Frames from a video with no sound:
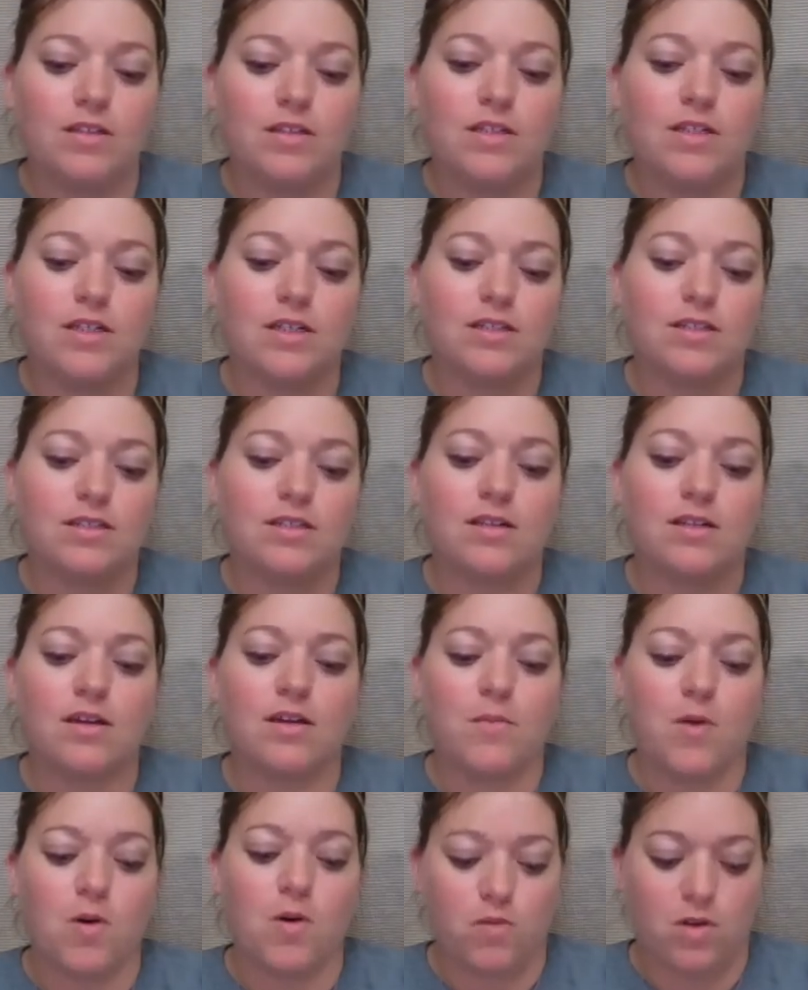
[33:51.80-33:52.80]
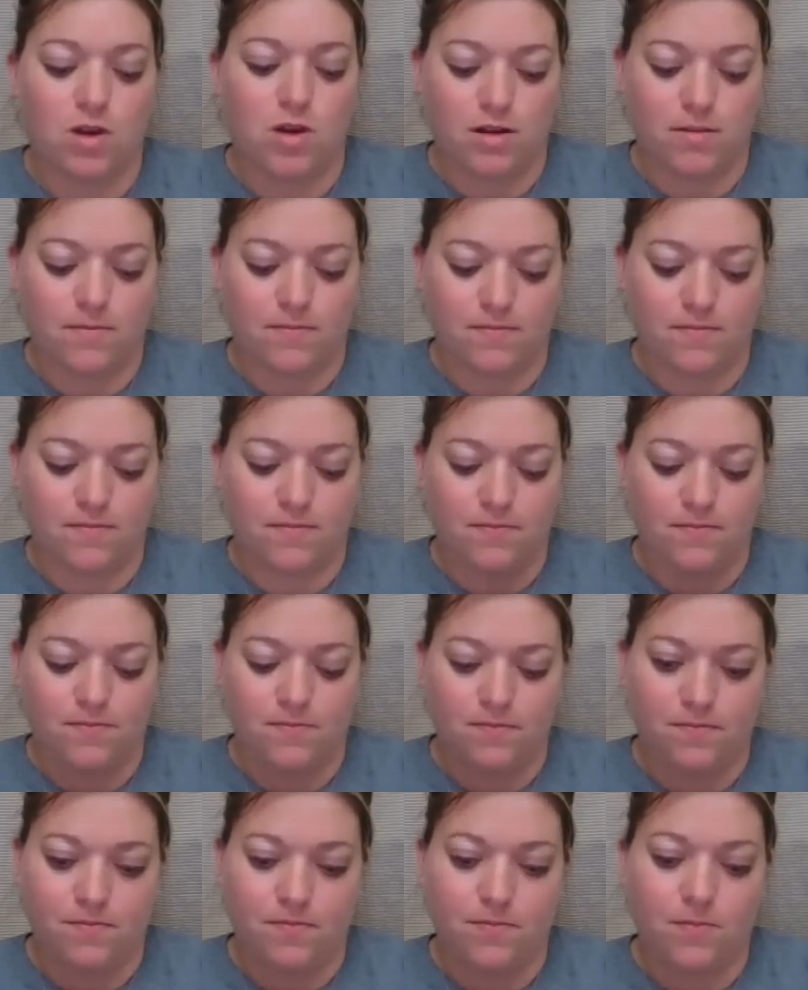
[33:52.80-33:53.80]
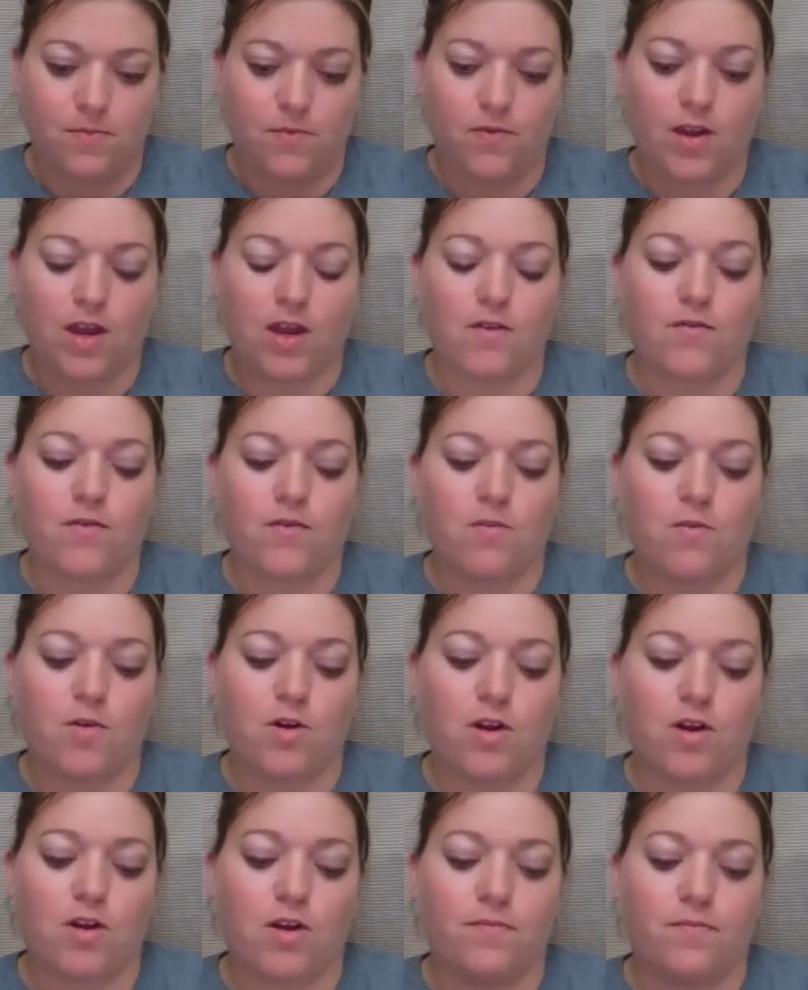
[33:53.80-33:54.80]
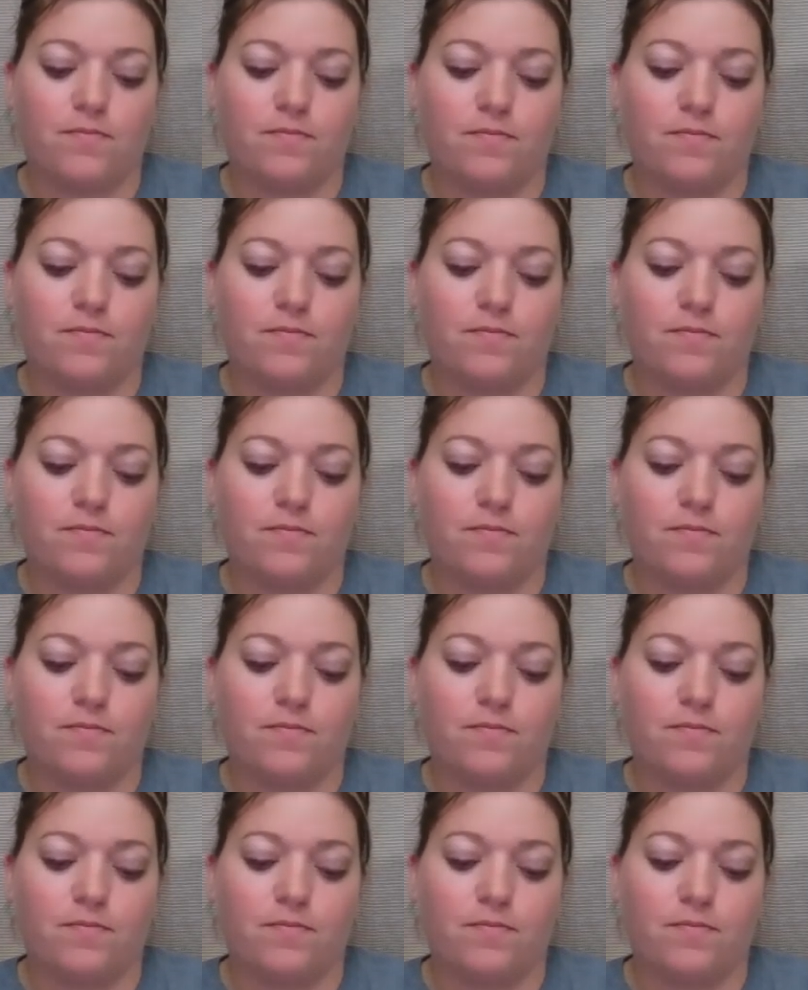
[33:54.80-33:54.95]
Dust pneumonia. We've got a few more to go.